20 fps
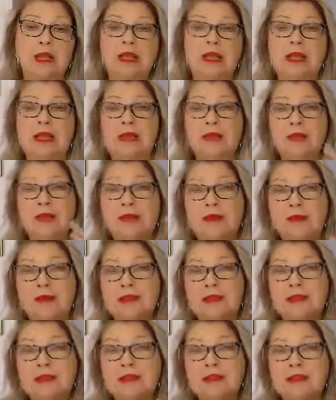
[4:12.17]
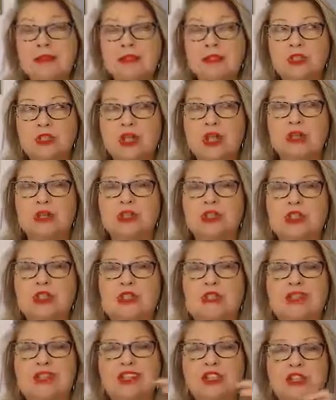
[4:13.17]
and they're having
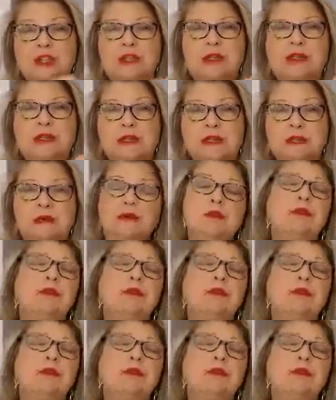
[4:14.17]
challenges adjusting